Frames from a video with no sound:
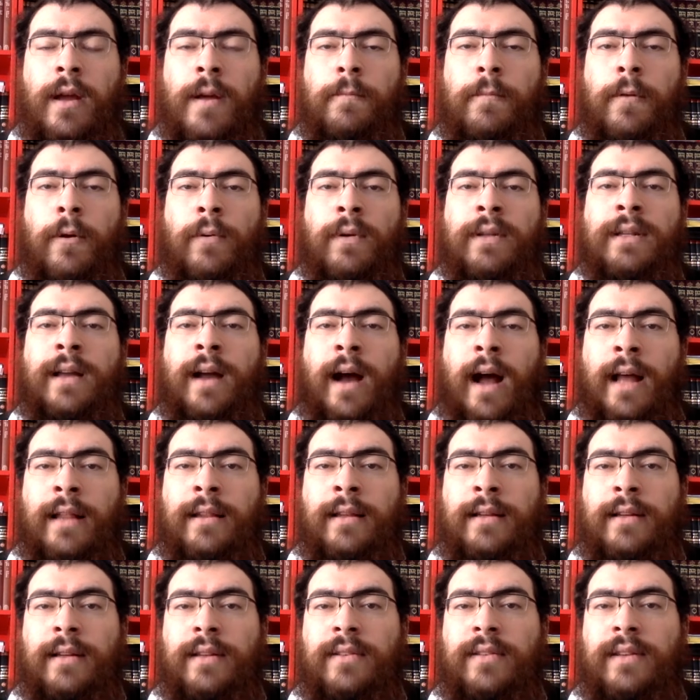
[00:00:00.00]
But what
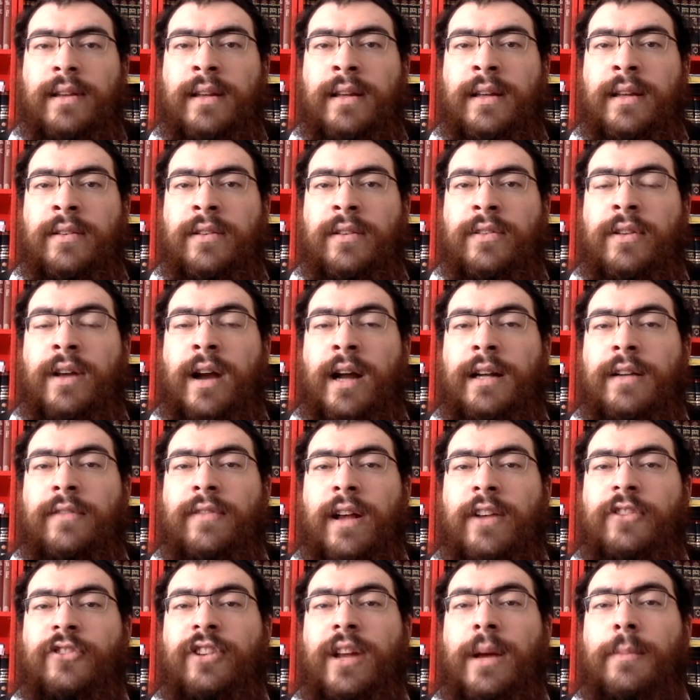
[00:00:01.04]
godliness is kind of
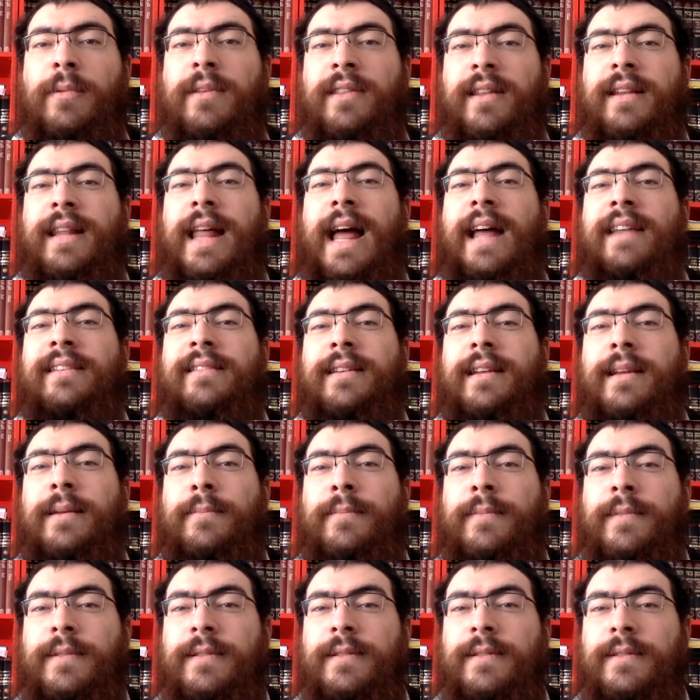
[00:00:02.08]
Hashem with a last name.
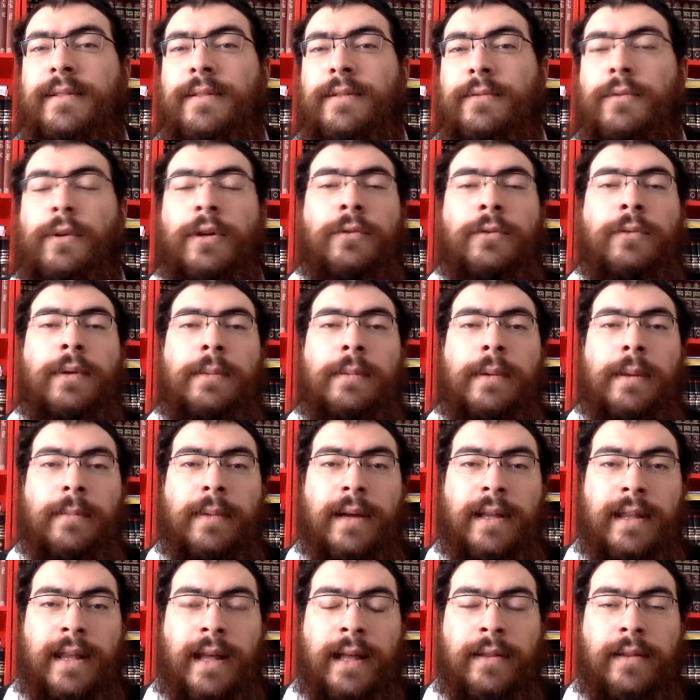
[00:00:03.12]
What do we mean
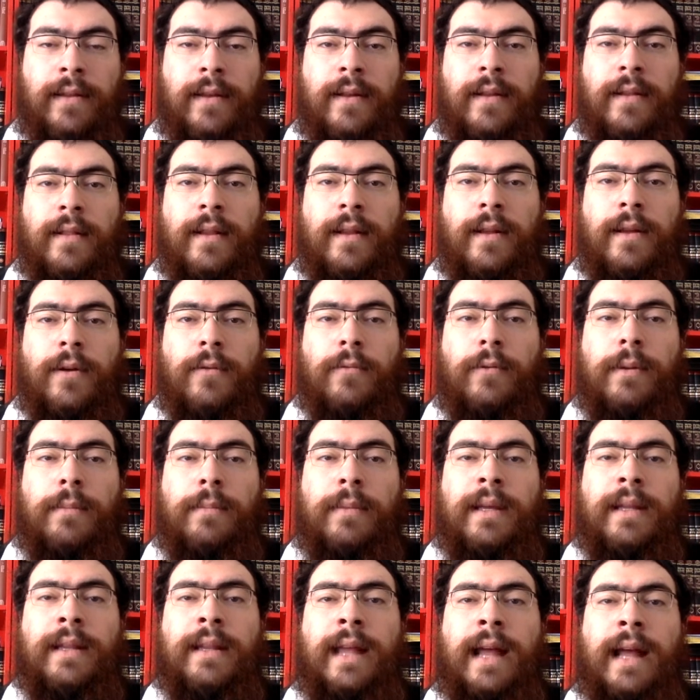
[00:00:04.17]
by that? We
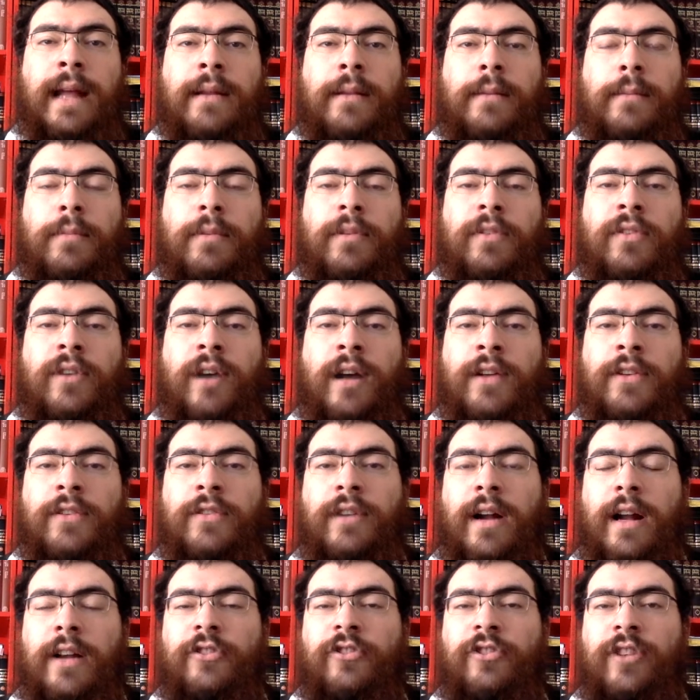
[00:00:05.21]
mean that besides for
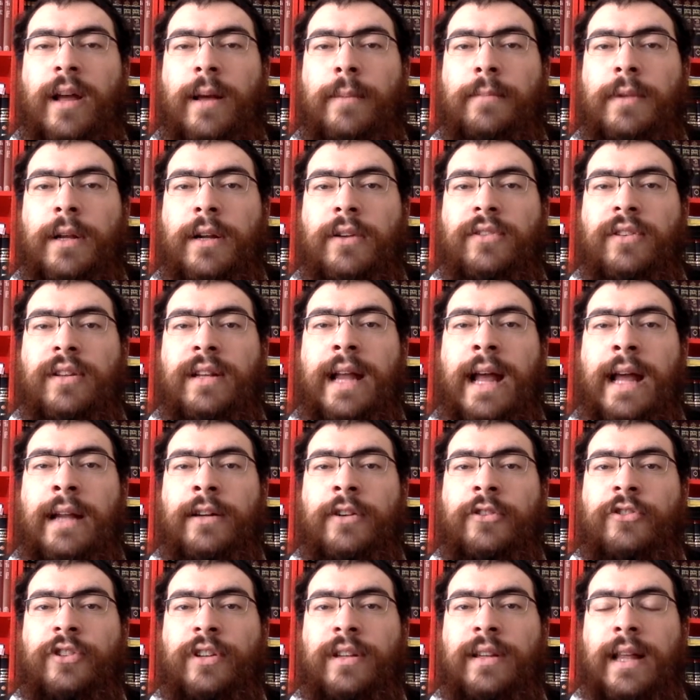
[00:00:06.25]
Hashem, there's an
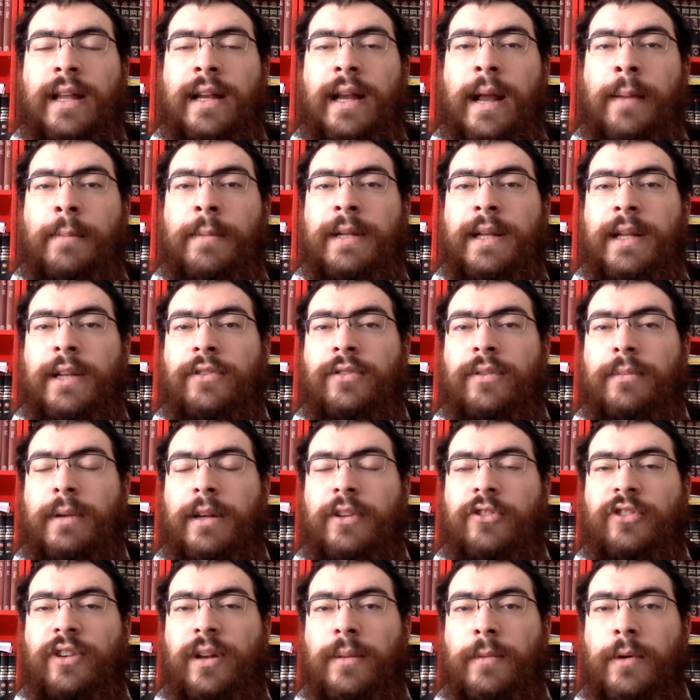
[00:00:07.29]
energy that emanates from
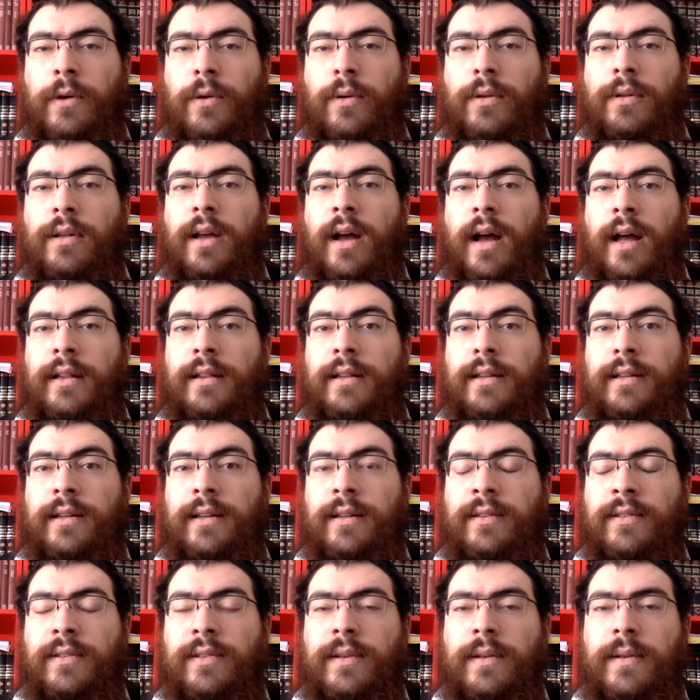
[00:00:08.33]
Hashem called
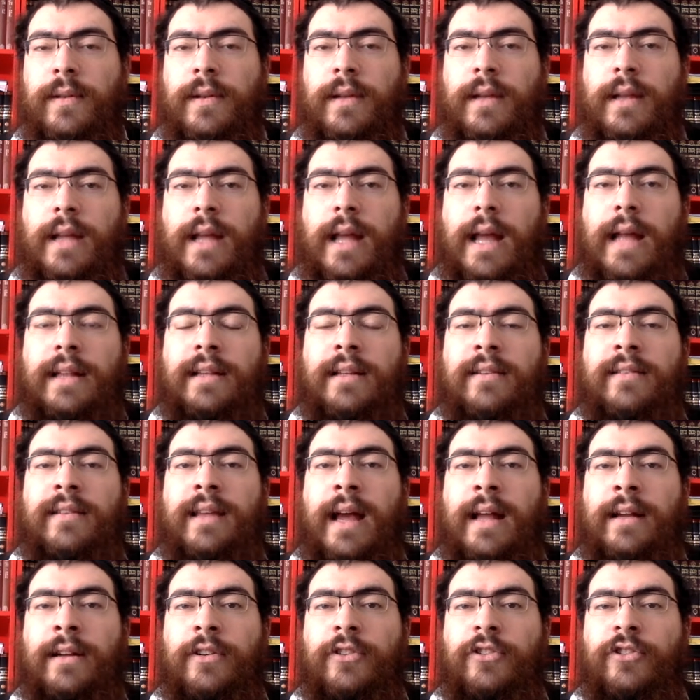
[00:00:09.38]
godliness. And this
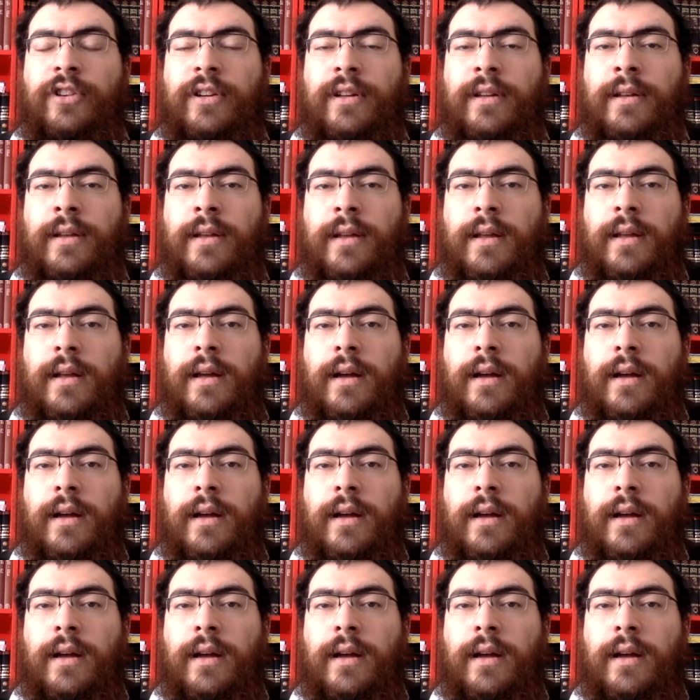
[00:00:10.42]
energy